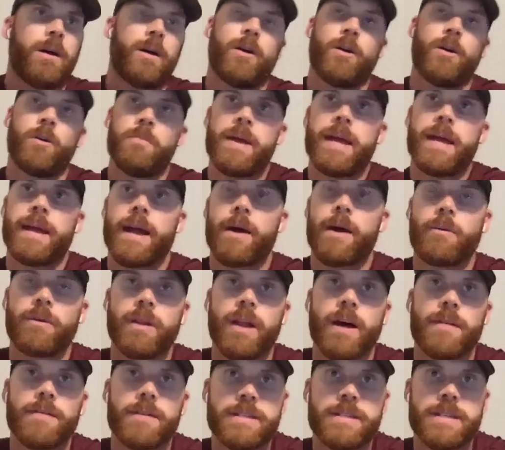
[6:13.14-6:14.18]
man, I would
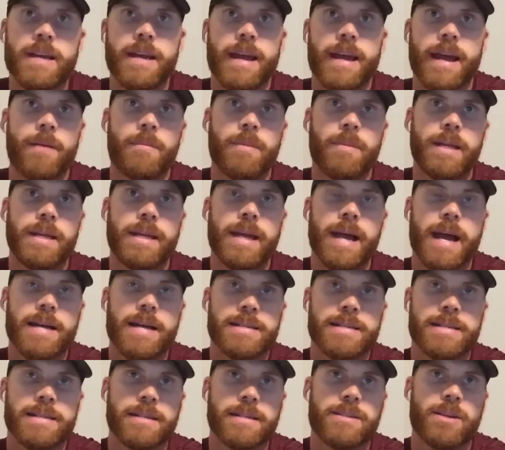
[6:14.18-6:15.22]
love to tell you how many
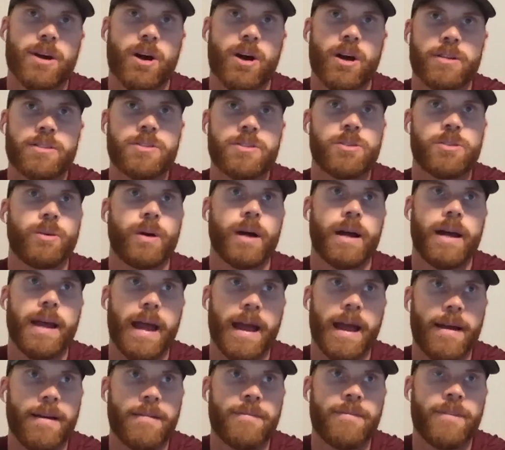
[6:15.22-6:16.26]
guys I talked to.
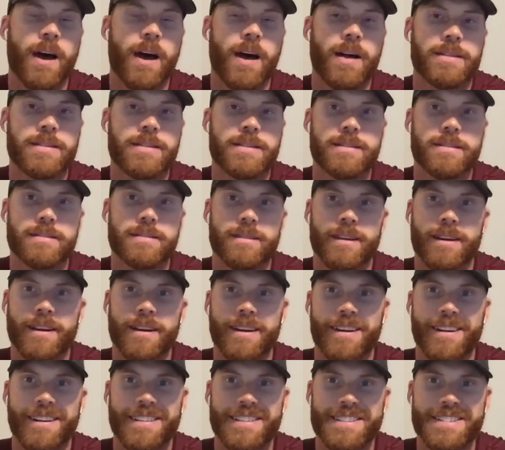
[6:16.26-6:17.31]
I've not
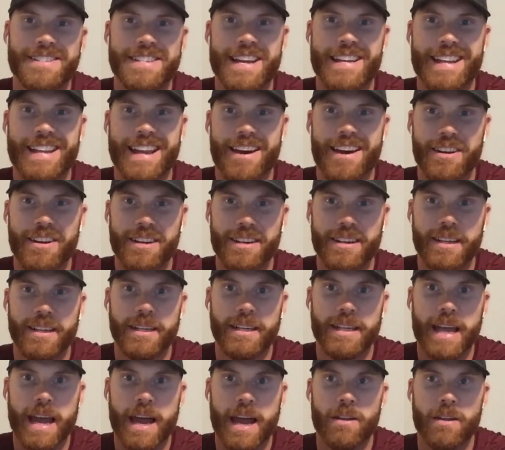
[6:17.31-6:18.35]
sat down
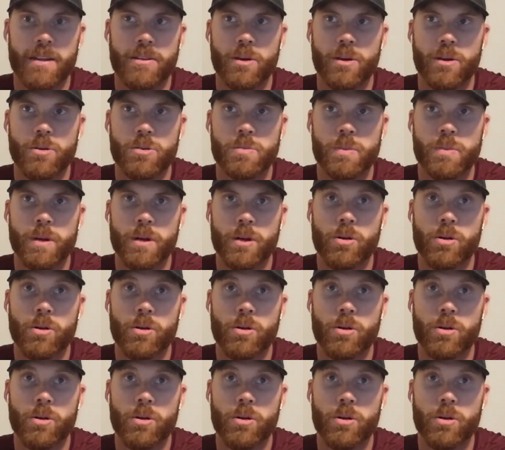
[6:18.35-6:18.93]
and counted those, but